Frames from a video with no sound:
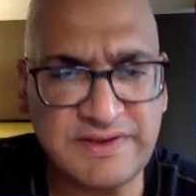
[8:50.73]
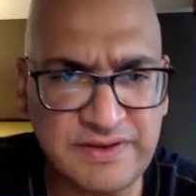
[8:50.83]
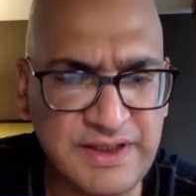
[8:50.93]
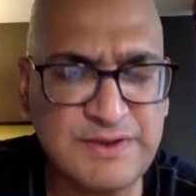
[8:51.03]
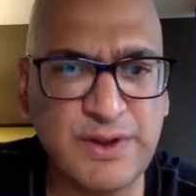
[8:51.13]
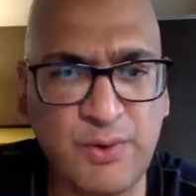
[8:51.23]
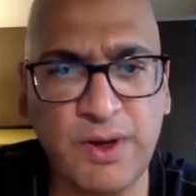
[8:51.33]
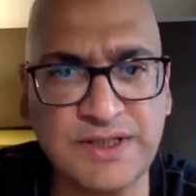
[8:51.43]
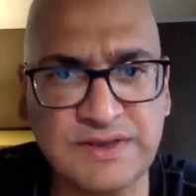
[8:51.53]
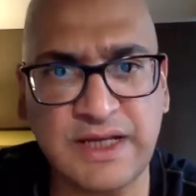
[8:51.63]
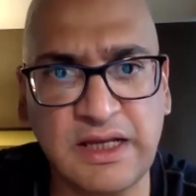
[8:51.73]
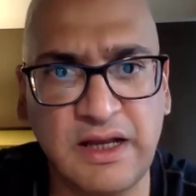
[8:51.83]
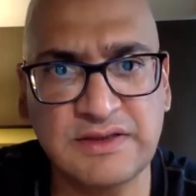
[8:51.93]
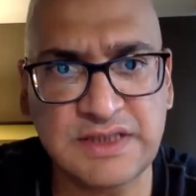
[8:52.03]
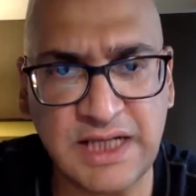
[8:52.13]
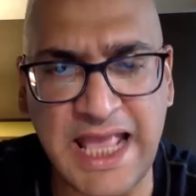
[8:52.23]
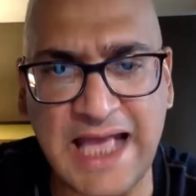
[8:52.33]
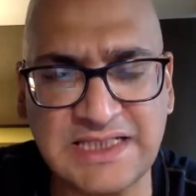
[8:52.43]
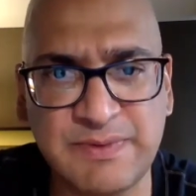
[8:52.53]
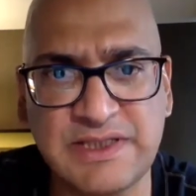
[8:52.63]
So these are the questions I constantly
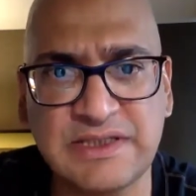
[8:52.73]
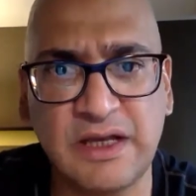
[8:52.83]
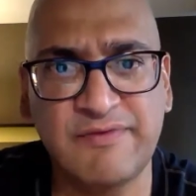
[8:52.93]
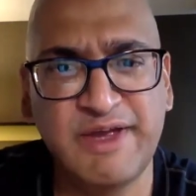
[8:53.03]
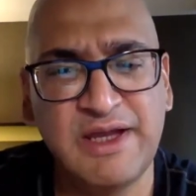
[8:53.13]
ask myself,